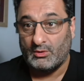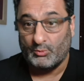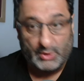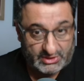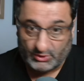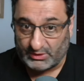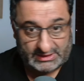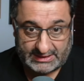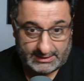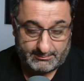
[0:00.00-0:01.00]
we're not going
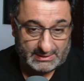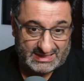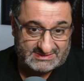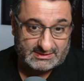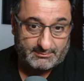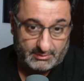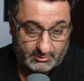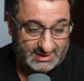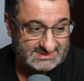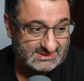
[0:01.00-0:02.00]
to keep players like
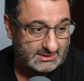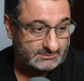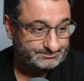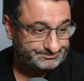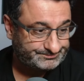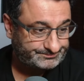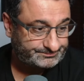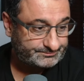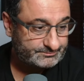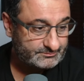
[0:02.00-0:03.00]
Paqueta,
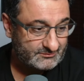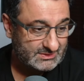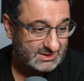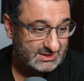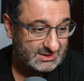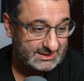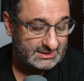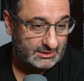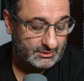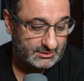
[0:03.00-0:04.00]

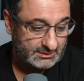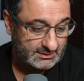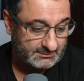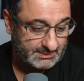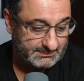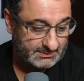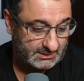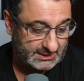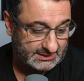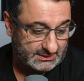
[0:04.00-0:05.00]
and people
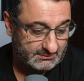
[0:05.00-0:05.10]
like